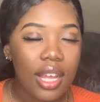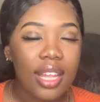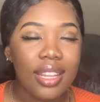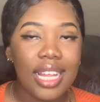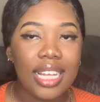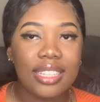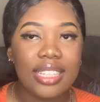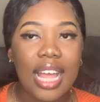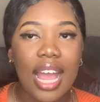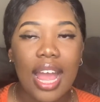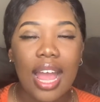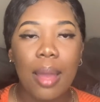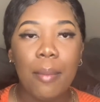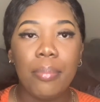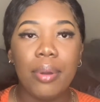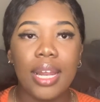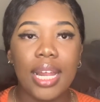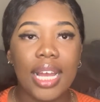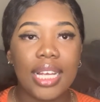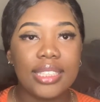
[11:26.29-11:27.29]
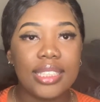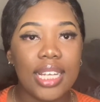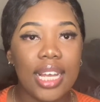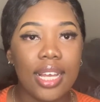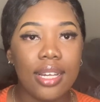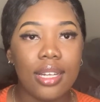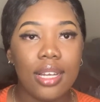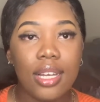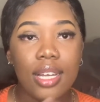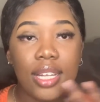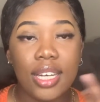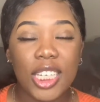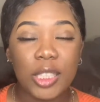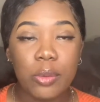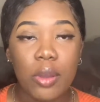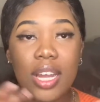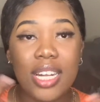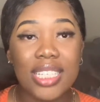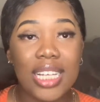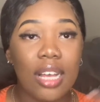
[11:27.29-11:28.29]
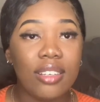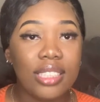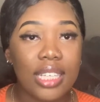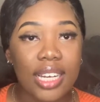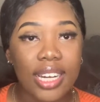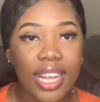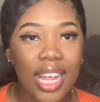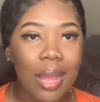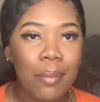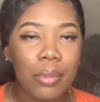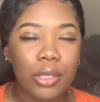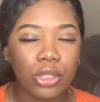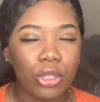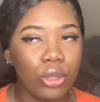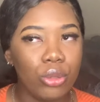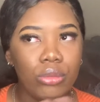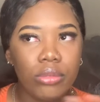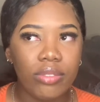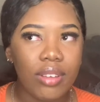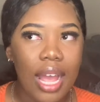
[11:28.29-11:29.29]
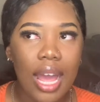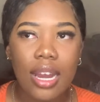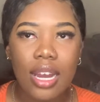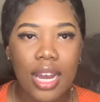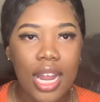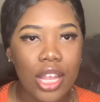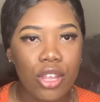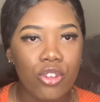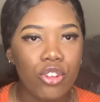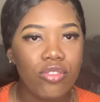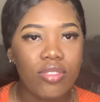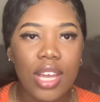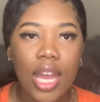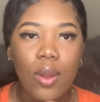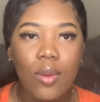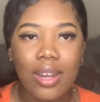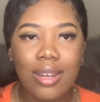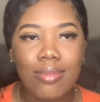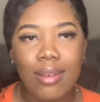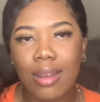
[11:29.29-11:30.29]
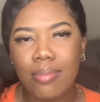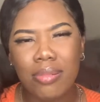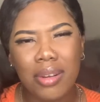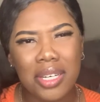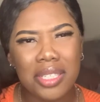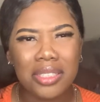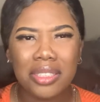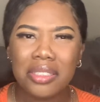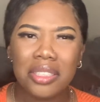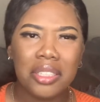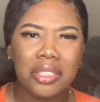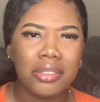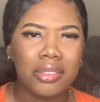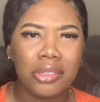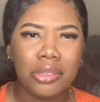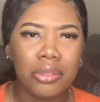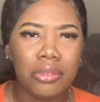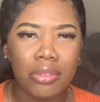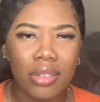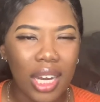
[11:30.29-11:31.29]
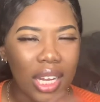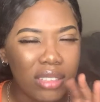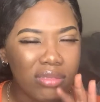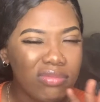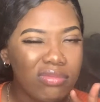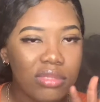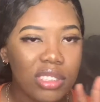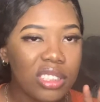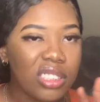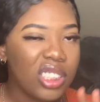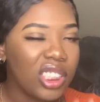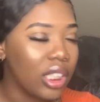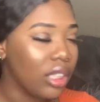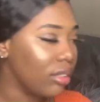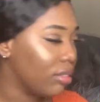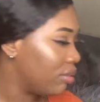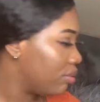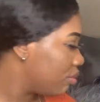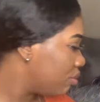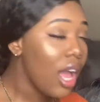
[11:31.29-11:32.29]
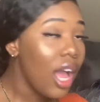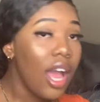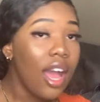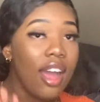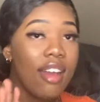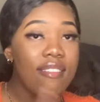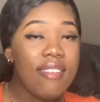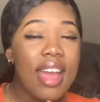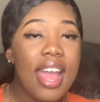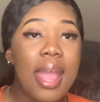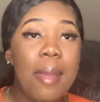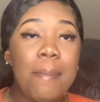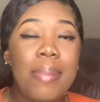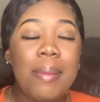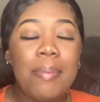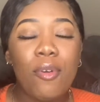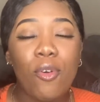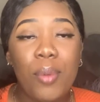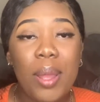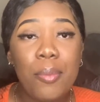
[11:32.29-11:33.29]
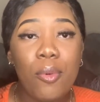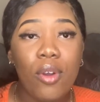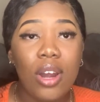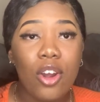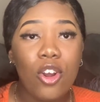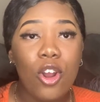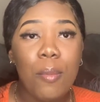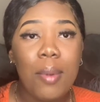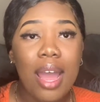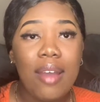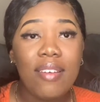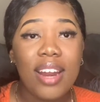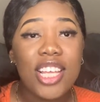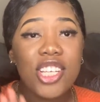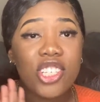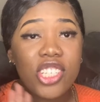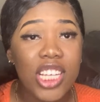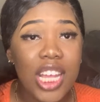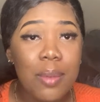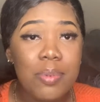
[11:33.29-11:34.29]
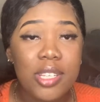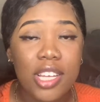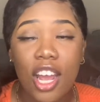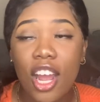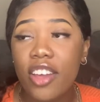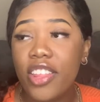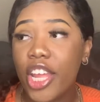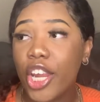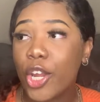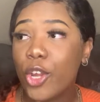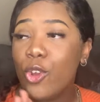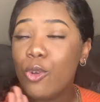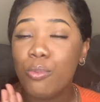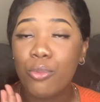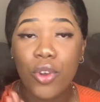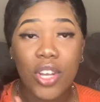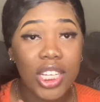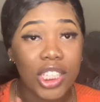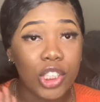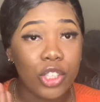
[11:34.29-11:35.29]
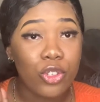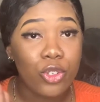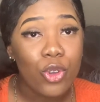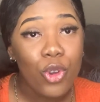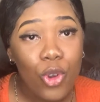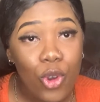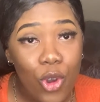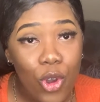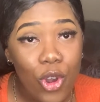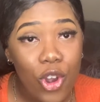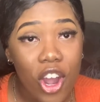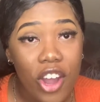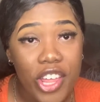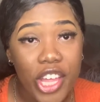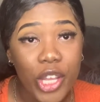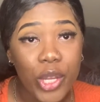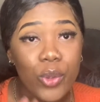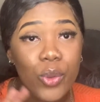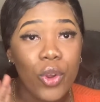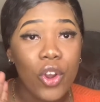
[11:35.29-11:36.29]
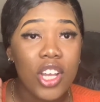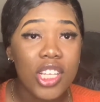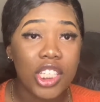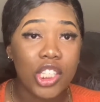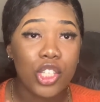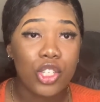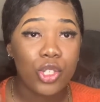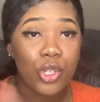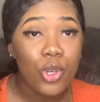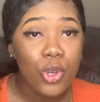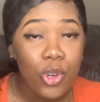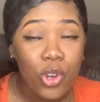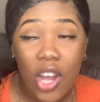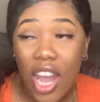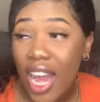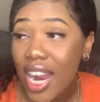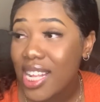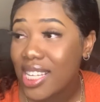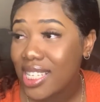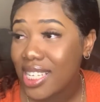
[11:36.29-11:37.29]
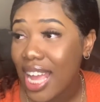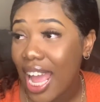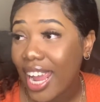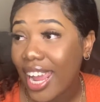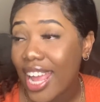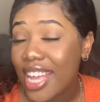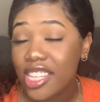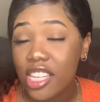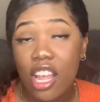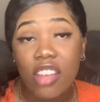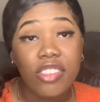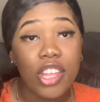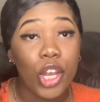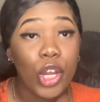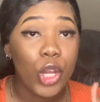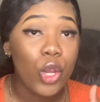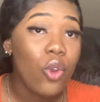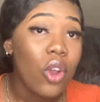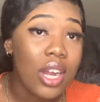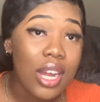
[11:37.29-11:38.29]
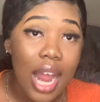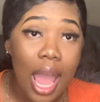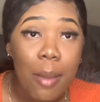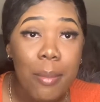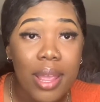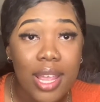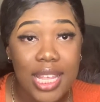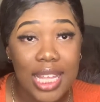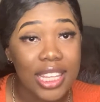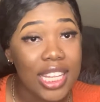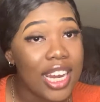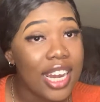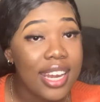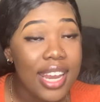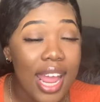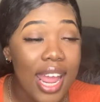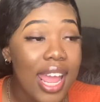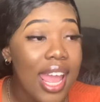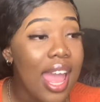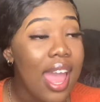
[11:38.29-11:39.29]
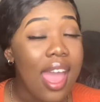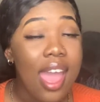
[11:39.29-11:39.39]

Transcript: like that. But like I said, there's parties outside of campus, so you value. Like you don't even gotta worry about parties in here in school. Like chill. Alright, people, people want to know about relationships. Are there cute boys at the school? Are there cute girls at the school? Honestly, I can't tell if they're cute or not because at the end of the day,